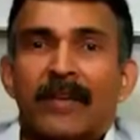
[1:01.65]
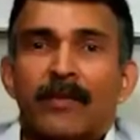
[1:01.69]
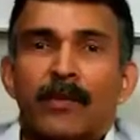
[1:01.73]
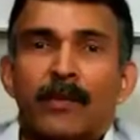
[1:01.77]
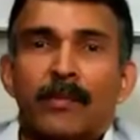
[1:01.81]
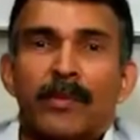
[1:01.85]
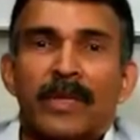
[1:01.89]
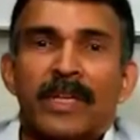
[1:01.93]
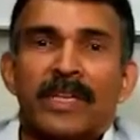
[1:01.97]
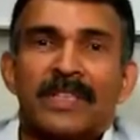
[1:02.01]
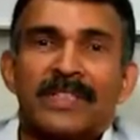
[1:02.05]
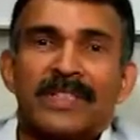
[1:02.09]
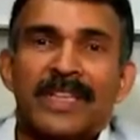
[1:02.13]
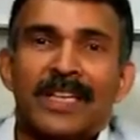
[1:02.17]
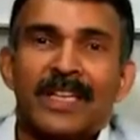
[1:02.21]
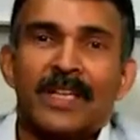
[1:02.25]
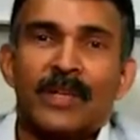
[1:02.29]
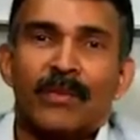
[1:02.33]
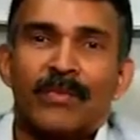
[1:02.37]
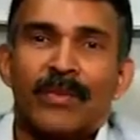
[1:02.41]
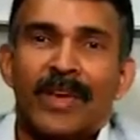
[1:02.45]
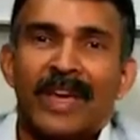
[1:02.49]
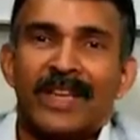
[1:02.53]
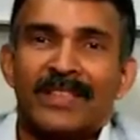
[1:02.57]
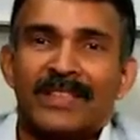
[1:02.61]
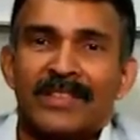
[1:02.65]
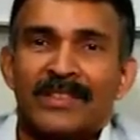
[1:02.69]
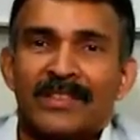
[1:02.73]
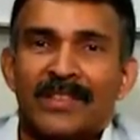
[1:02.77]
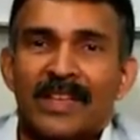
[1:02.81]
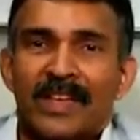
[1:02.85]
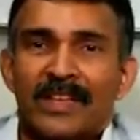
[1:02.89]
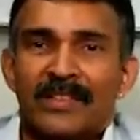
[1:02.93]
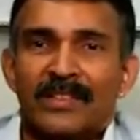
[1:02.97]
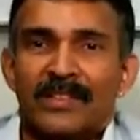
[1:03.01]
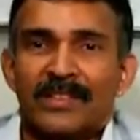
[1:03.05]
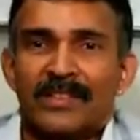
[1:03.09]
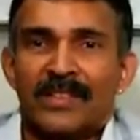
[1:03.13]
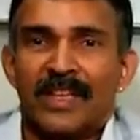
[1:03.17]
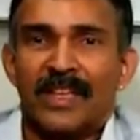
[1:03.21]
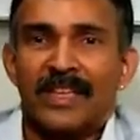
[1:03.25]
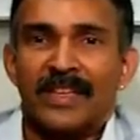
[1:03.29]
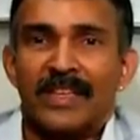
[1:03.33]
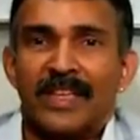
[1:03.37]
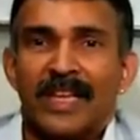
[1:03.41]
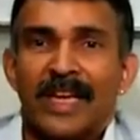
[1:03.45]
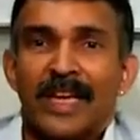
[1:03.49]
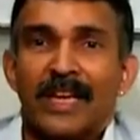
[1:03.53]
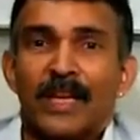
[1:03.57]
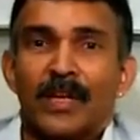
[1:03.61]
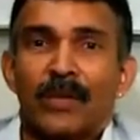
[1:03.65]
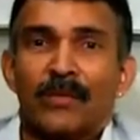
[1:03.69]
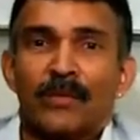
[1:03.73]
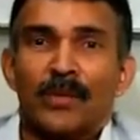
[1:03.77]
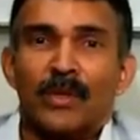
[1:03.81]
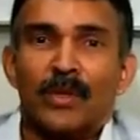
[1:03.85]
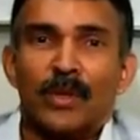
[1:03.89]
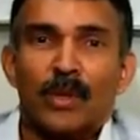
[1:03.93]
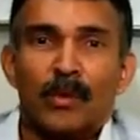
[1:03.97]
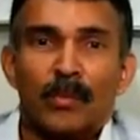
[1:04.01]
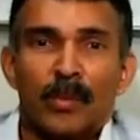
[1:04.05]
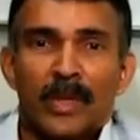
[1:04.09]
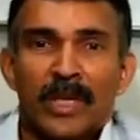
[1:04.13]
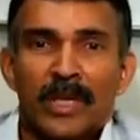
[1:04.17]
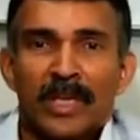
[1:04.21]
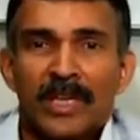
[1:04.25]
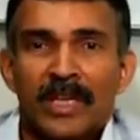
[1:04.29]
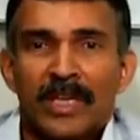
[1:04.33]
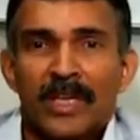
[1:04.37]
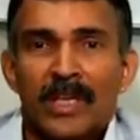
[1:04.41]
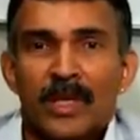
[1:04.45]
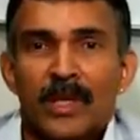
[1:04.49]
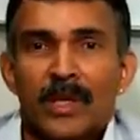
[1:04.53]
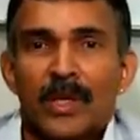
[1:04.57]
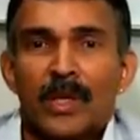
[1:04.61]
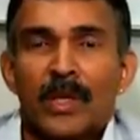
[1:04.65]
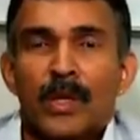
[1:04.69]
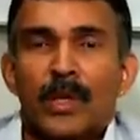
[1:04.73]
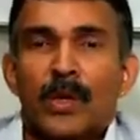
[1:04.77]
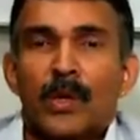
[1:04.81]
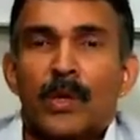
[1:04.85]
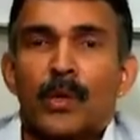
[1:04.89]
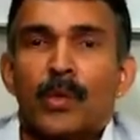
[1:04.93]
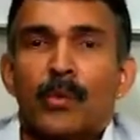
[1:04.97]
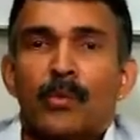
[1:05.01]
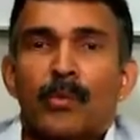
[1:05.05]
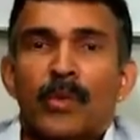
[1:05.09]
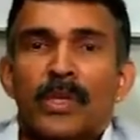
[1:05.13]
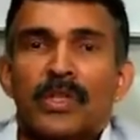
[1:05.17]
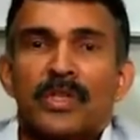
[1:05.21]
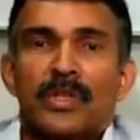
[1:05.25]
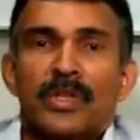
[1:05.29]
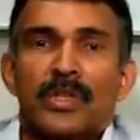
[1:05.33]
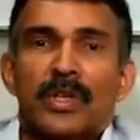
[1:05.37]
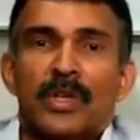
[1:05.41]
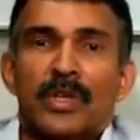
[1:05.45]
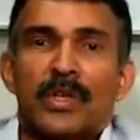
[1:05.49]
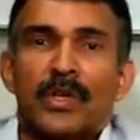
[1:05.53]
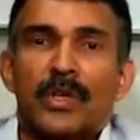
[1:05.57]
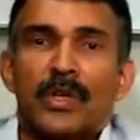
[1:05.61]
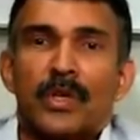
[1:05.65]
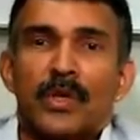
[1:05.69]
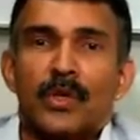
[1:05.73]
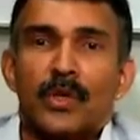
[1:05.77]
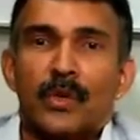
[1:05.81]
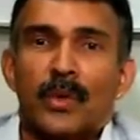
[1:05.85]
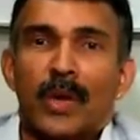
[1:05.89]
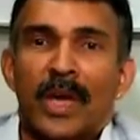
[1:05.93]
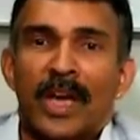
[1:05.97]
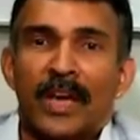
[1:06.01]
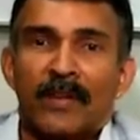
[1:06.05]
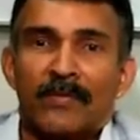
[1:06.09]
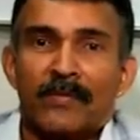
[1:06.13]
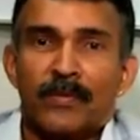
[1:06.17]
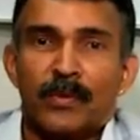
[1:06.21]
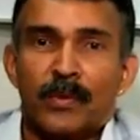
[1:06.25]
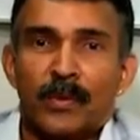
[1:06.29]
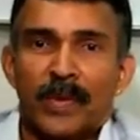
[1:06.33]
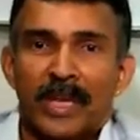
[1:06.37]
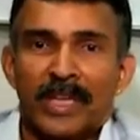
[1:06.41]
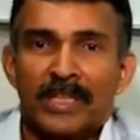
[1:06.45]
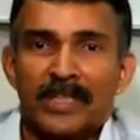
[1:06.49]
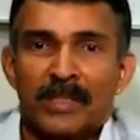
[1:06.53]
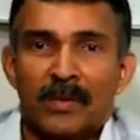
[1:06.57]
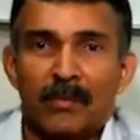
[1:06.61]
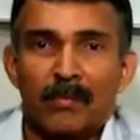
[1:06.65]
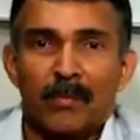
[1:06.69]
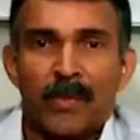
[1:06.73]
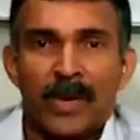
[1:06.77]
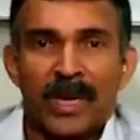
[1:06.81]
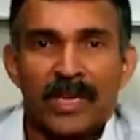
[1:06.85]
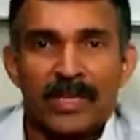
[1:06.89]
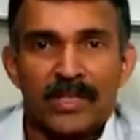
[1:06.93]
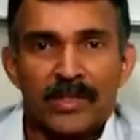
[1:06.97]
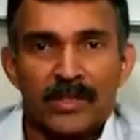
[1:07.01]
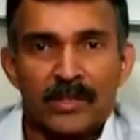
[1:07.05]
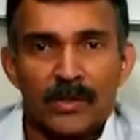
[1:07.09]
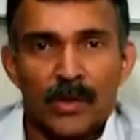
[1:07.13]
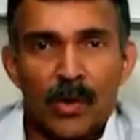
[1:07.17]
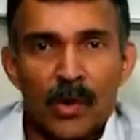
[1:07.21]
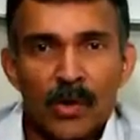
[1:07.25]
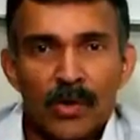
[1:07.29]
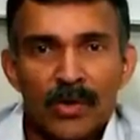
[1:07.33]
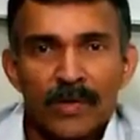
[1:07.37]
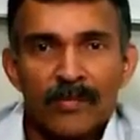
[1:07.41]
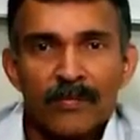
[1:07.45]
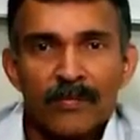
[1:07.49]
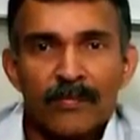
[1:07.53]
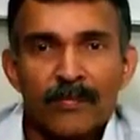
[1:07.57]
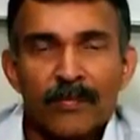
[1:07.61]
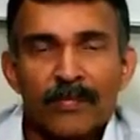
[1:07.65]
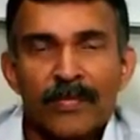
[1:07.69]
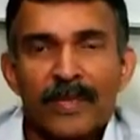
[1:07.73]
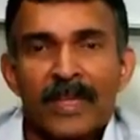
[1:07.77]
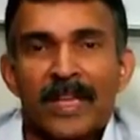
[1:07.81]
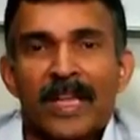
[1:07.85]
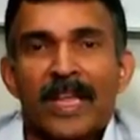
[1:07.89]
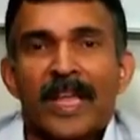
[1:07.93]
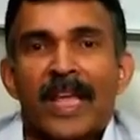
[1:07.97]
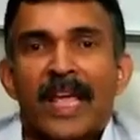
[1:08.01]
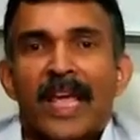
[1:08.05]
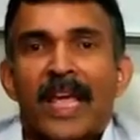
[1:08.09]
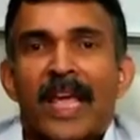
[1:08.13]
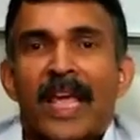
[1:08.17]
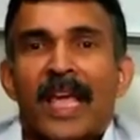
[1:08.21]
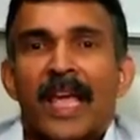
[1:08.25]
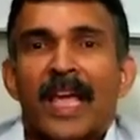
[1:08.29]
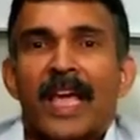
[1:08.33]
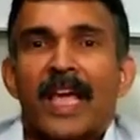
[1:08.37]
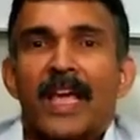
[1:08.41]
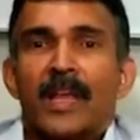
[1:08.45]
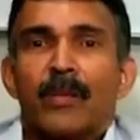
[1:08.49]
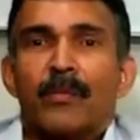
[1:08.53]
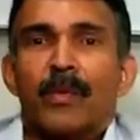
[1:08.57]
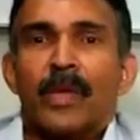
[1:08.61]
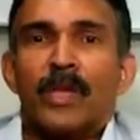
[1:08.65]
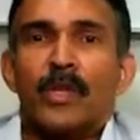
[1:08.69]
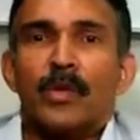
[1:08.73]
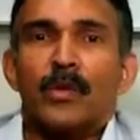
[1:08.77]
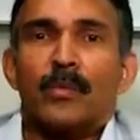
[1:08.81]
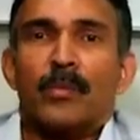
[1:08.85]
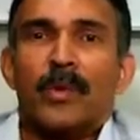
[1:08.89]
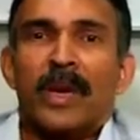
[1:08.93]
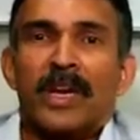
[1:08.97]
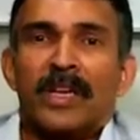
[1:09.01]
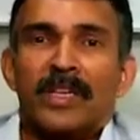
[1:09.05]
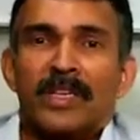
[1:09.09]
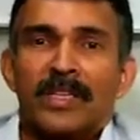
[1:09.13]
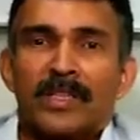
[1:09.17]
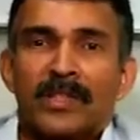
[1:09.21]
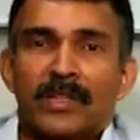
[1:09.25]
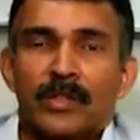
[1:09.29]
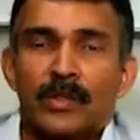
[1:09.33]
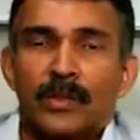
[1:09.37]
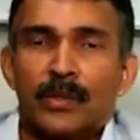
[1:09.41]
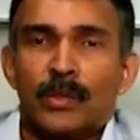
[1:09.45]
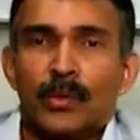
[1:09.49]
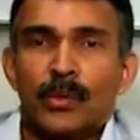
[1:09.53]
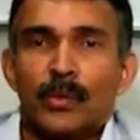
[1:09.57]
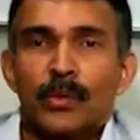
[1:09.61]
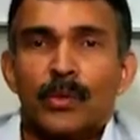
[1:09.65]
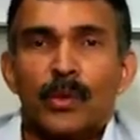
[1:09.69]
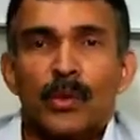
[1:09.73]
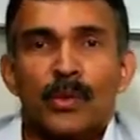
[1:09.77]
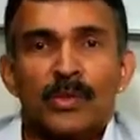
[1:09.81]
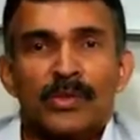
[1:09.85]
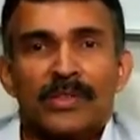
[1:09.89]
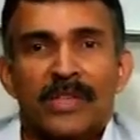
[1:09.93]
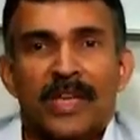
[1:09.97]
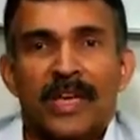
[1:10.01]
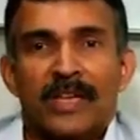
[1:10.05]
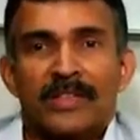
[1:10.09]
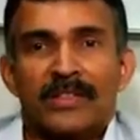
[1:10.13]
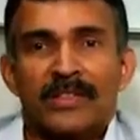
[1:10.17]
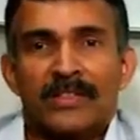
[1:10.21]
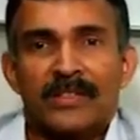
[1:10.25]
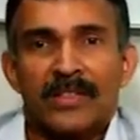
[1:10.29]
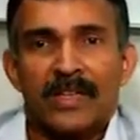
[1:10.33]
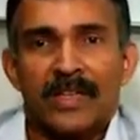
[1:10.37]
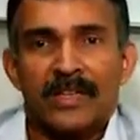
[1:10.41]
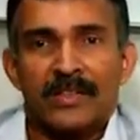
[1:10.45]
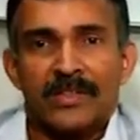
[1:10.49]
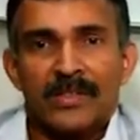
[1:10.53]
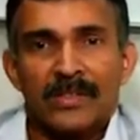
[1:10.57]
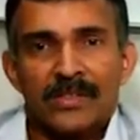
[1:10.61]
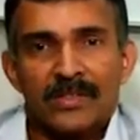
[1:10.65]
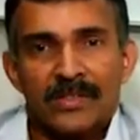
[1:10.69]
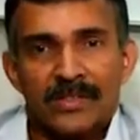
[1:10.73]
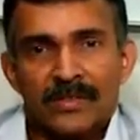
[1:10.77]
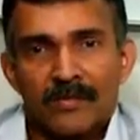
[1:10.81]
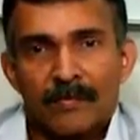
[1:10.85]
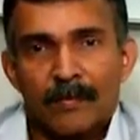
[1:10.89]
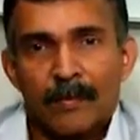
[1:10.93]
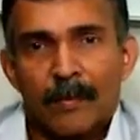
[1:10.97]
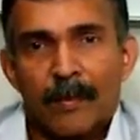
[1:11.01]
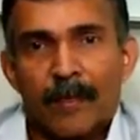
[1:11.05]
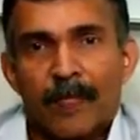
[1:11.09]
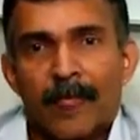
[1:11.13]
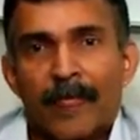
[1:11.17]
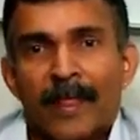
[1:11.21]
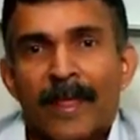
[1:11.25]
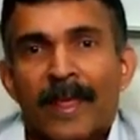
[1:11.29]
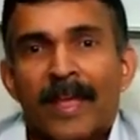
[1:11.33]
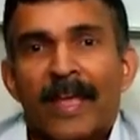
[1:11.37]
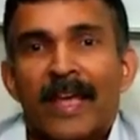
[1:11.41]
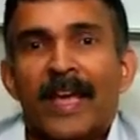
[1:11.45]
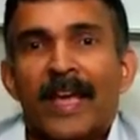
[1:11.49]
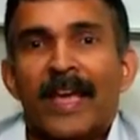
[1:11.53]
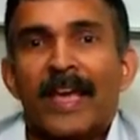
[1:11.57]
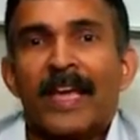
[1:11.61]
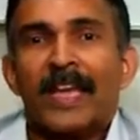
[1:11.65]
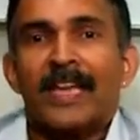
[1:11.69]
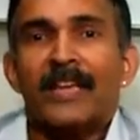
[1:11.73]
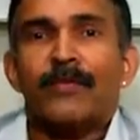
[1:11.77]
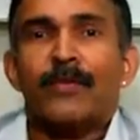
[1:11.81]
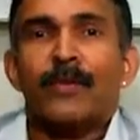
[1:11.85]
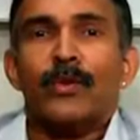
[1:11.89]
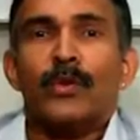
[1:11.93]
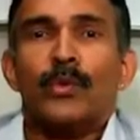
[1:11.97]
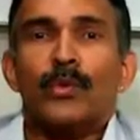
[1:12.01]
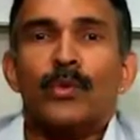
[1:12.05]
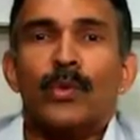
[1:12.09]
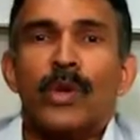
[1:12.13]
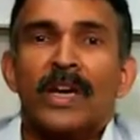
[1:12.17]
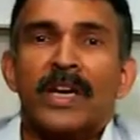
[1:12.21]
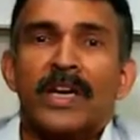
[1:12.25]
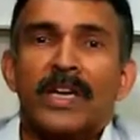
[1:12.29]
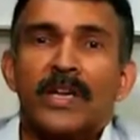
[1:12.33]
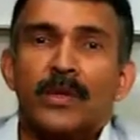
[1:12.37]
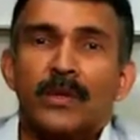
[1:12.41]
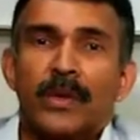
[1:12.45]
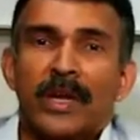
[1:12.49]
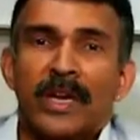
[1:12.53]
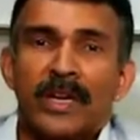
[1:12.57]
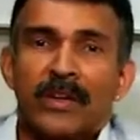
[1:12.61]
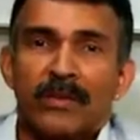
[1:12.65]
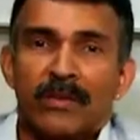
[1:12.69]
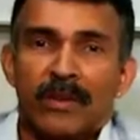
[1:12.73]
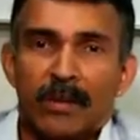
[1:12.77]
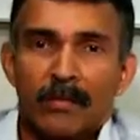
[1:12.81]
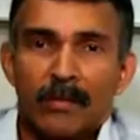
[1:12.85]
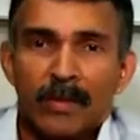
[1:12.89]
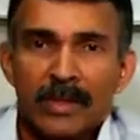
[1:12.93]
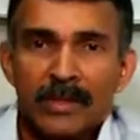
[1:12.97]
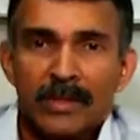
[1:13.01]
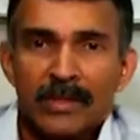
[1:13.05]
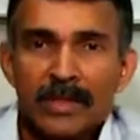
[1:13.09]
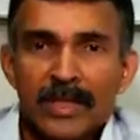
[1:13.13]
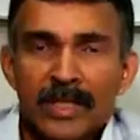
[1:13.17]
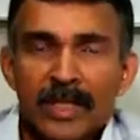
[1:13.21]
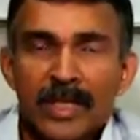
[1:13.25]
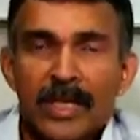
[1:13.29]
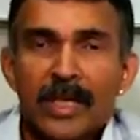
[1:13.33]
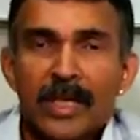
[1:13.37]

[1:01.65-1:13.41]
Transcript: there will be a set of exercises at the end of the topic, which you have to get some practice on. And when you practice through those exercises, and if you do run into any trouble,